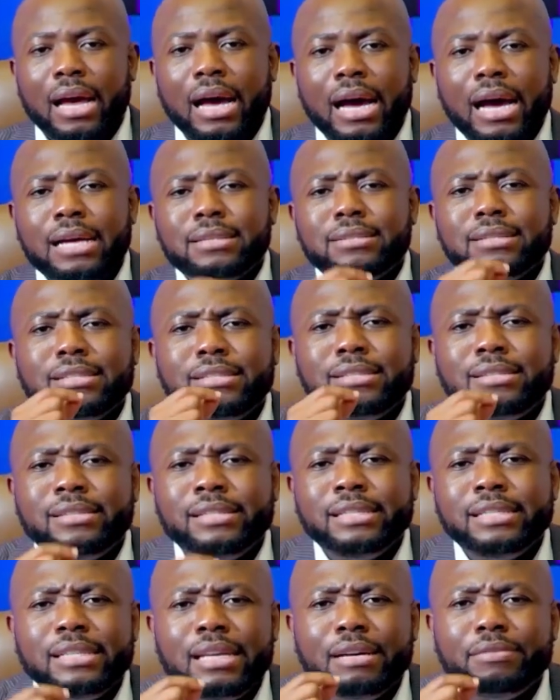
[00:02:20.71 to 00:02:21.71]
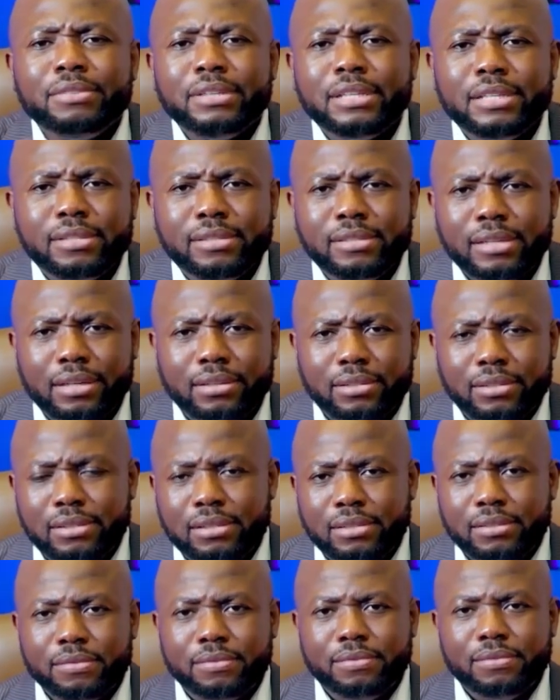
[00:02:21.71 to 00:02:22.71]
As a C-level
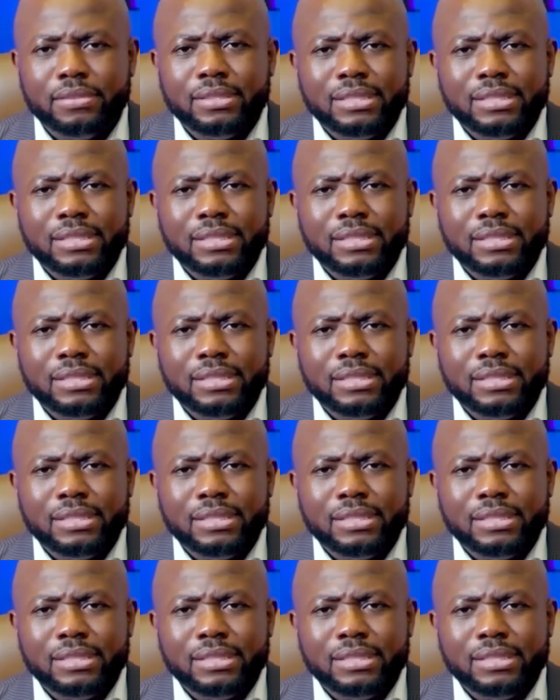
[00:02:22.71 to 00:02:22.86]
executive,